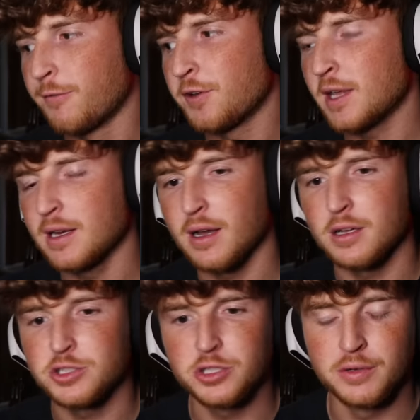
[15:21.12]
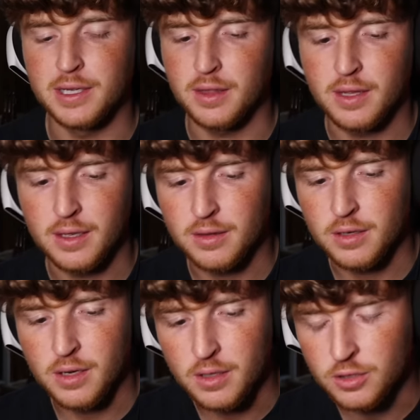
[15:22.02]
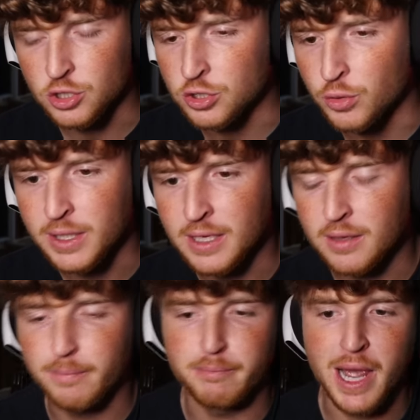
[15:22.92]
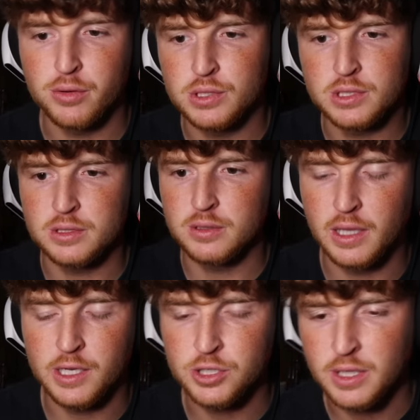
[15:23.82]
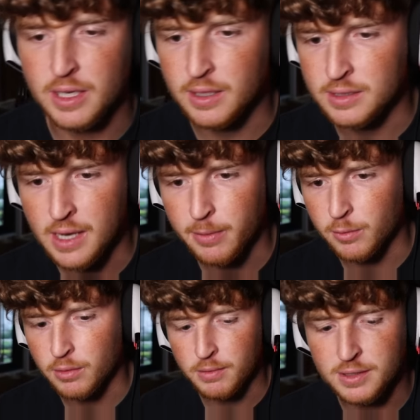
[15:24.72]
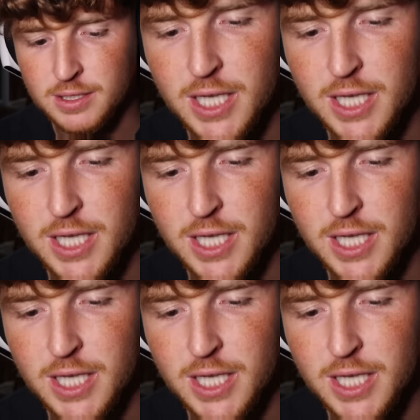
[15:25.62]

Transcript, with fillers: The freaking non-shooting thing, the, the shooting mouse glitch thing that's happening with me is